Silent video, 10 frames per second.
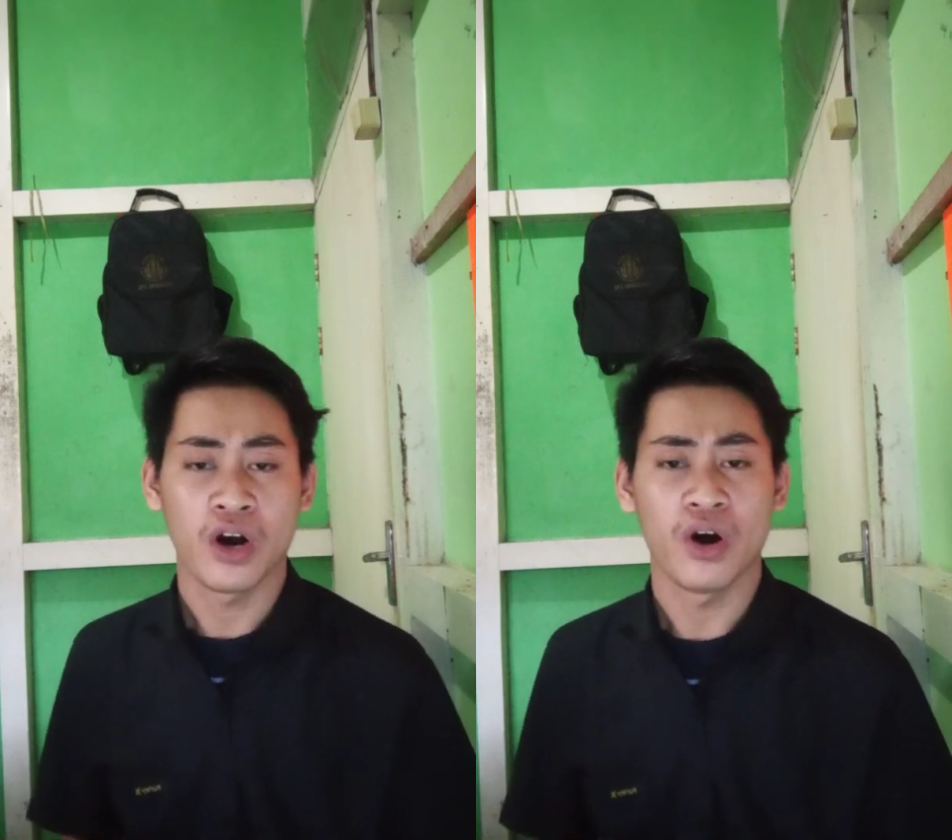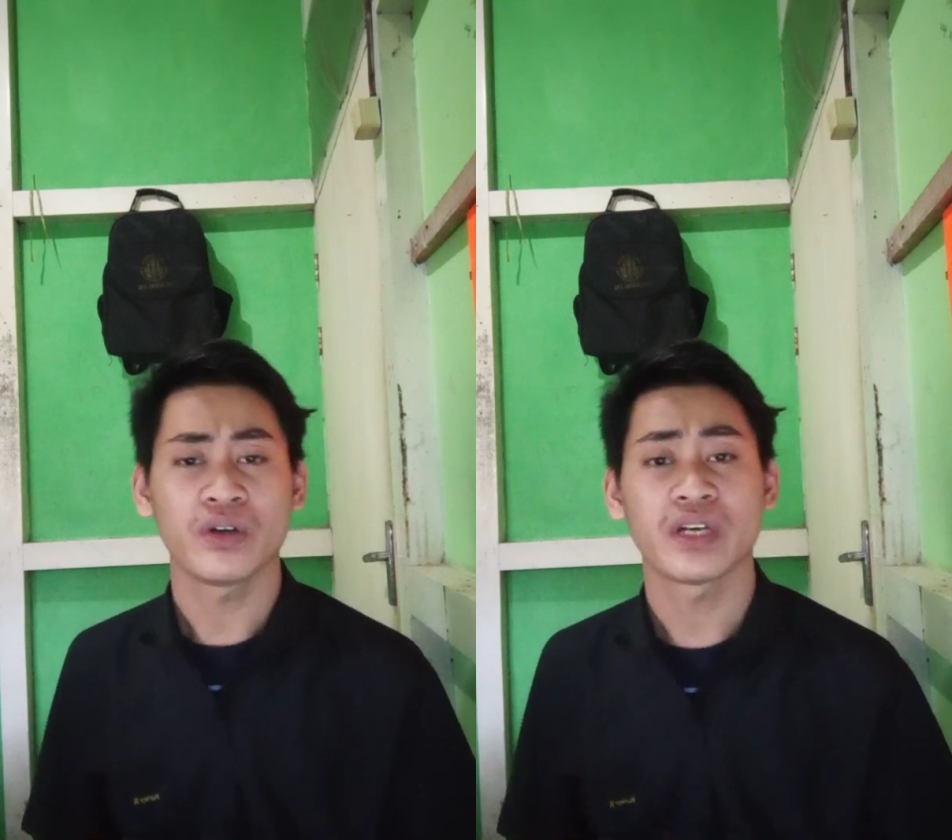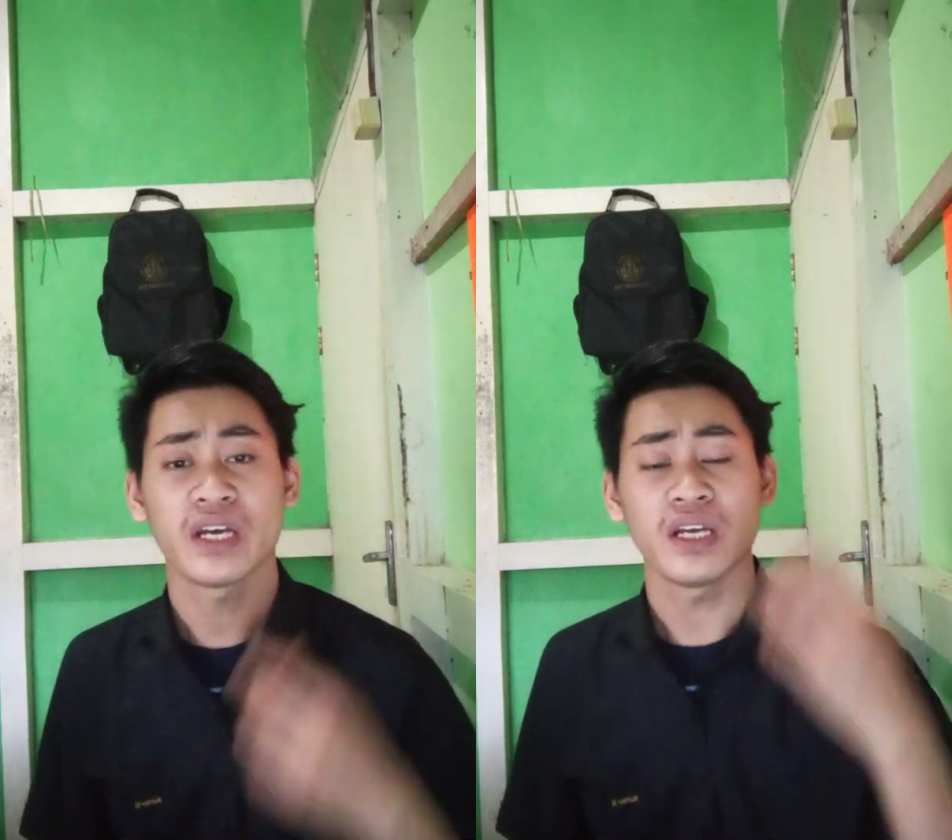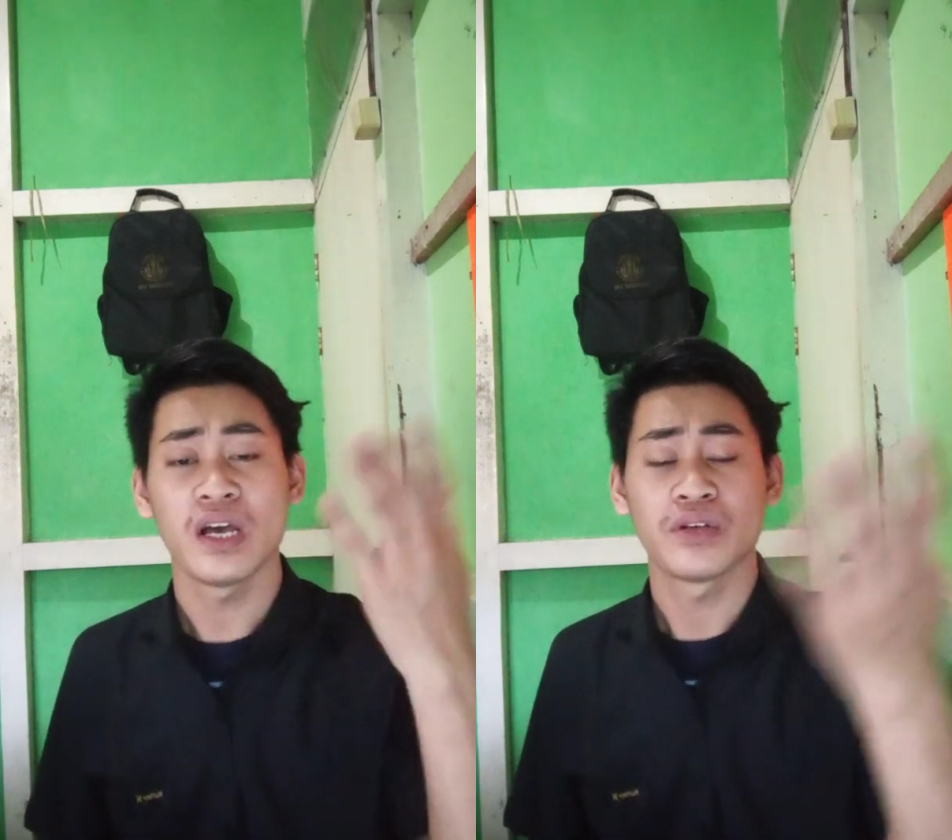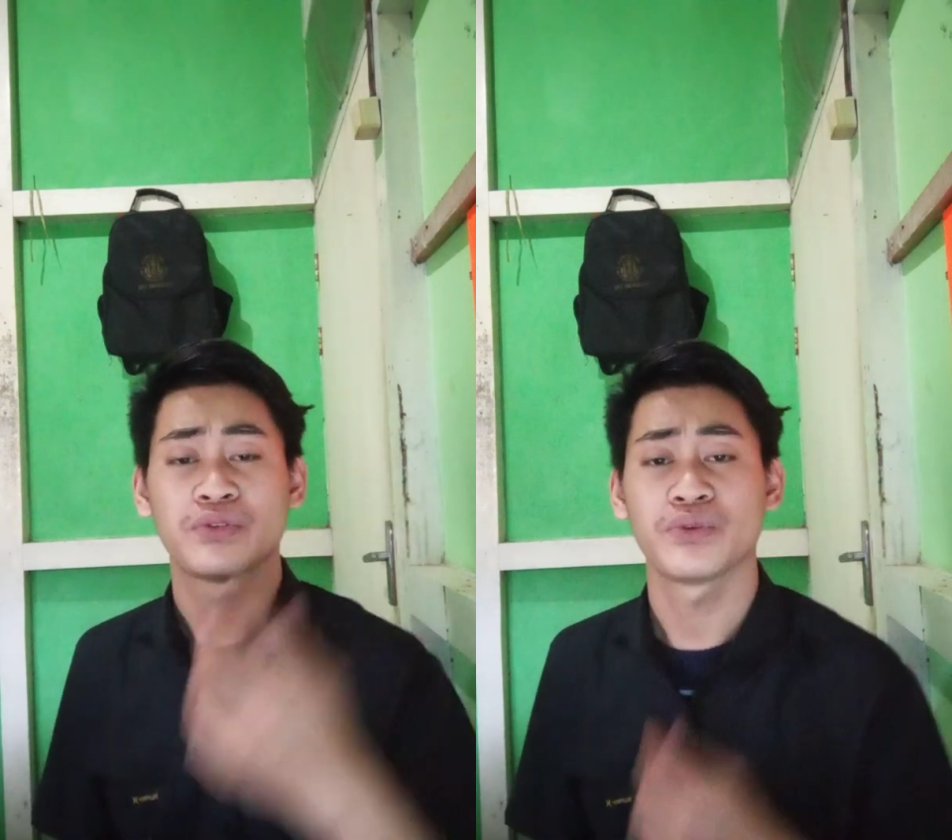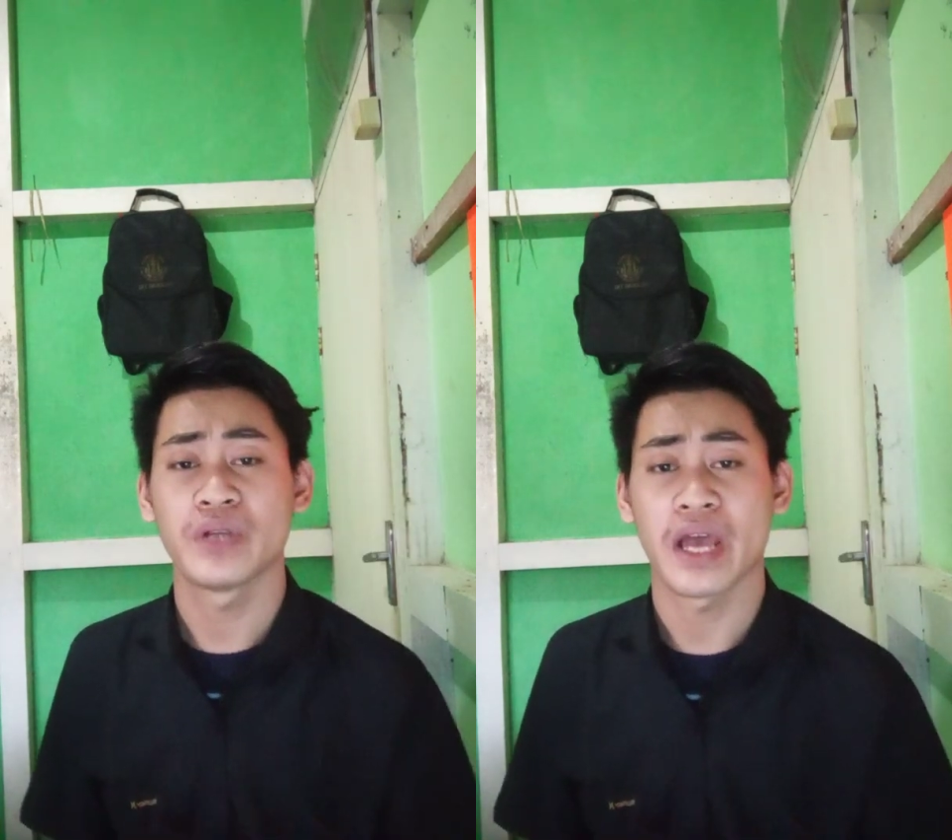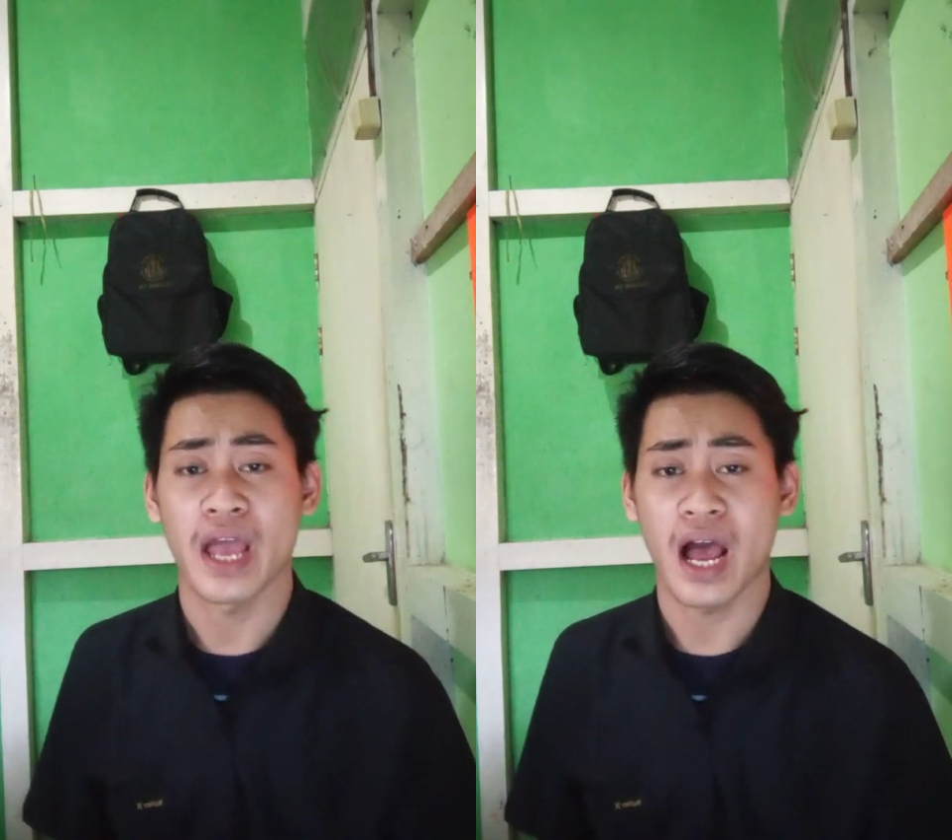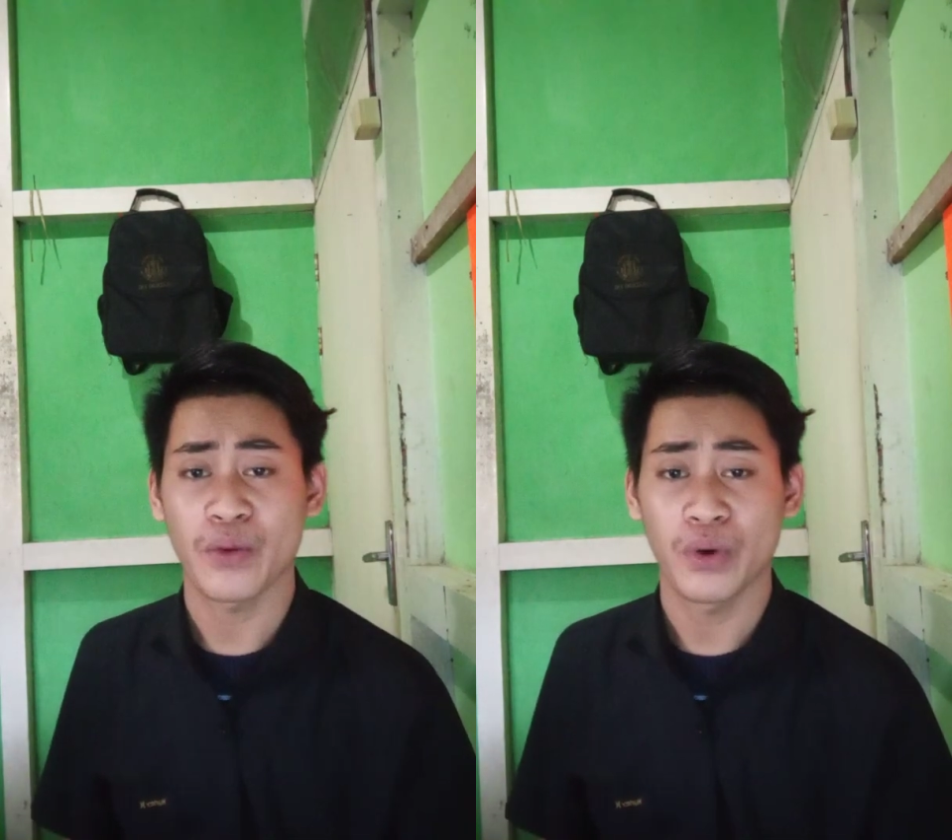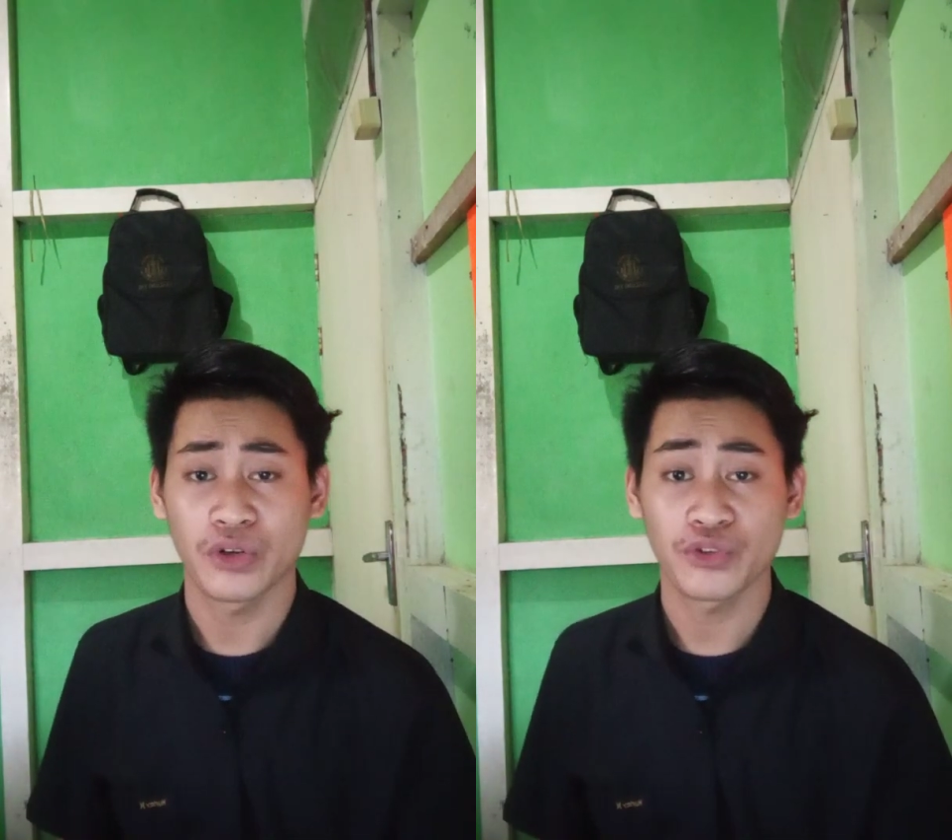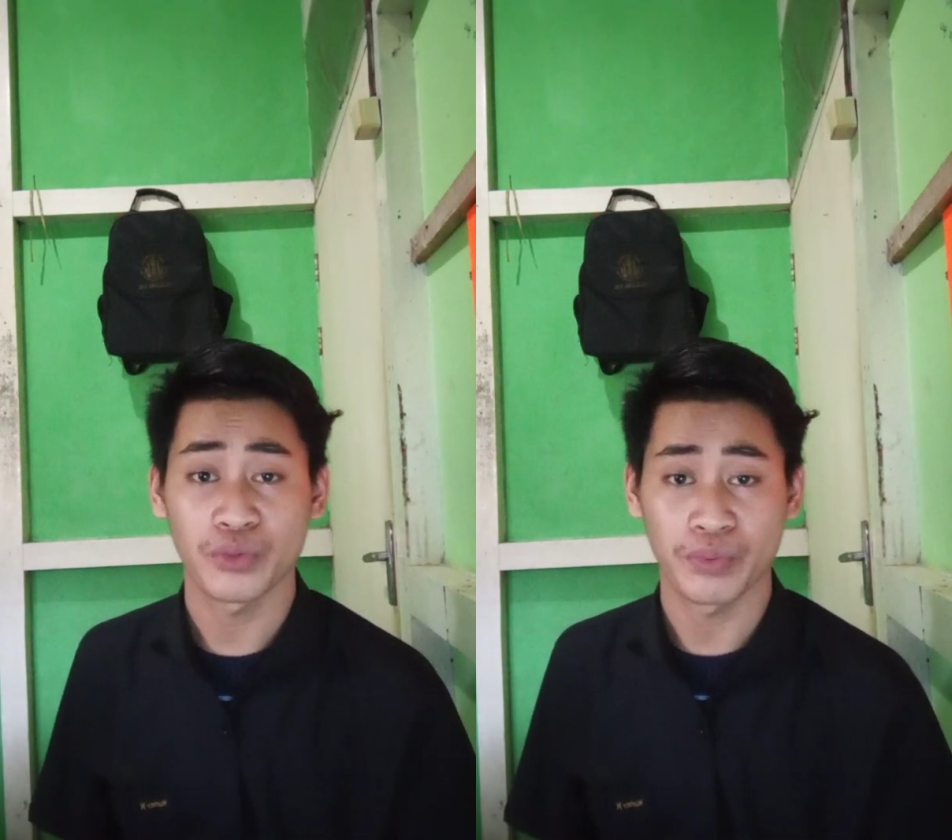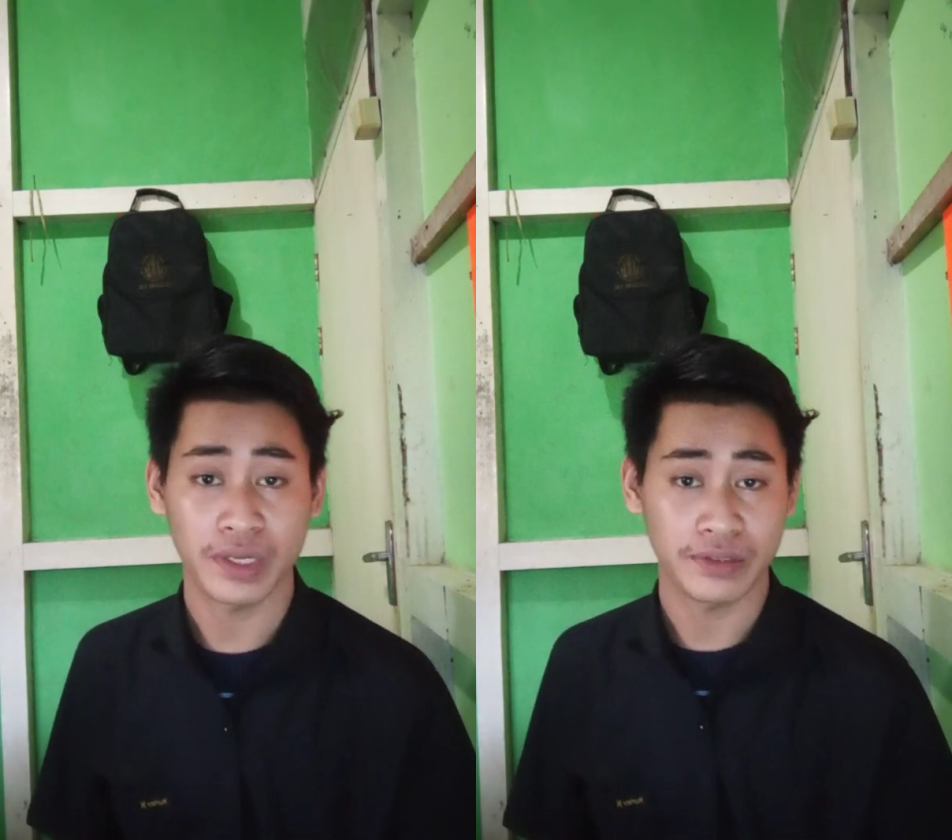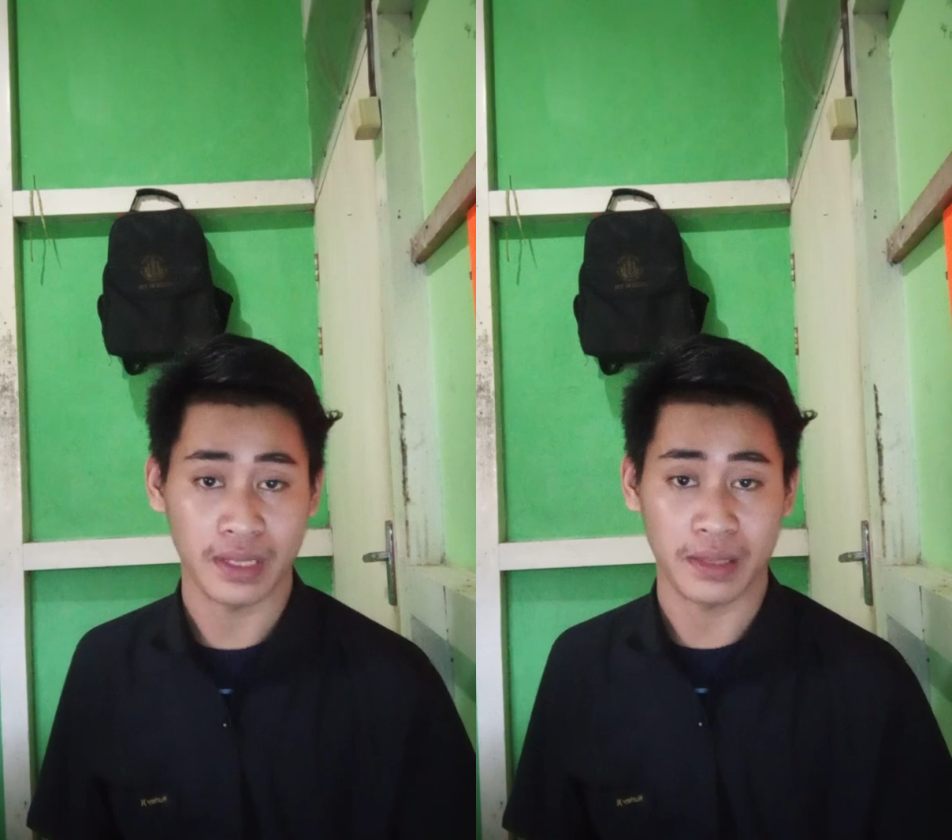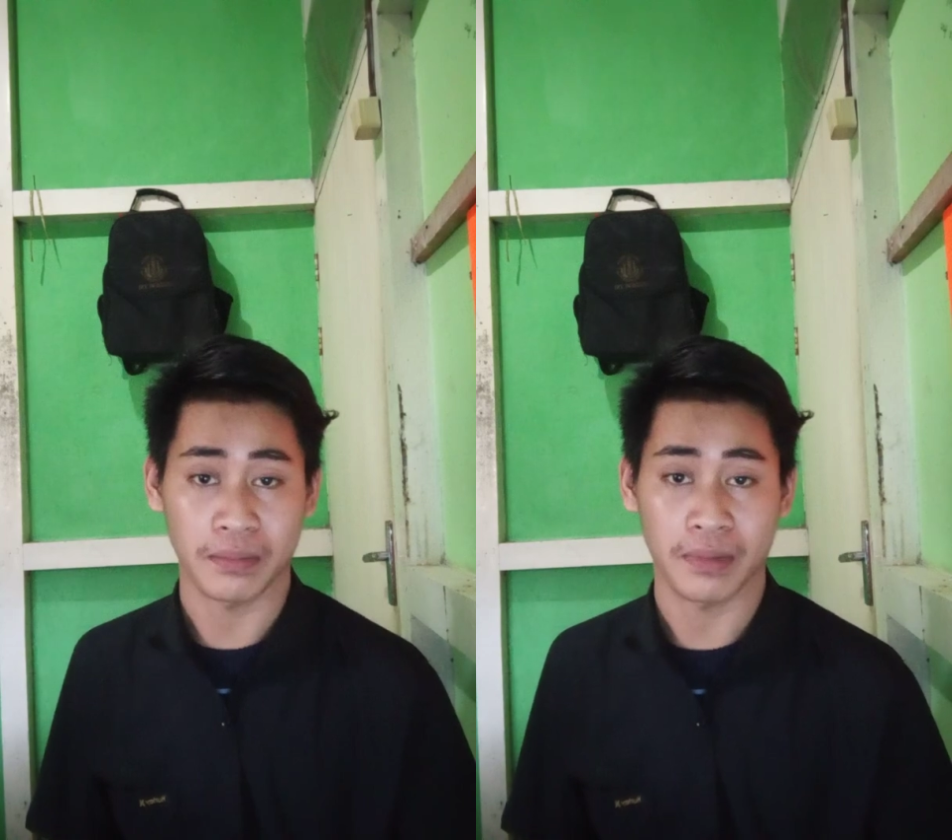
Okay, today I wanted to present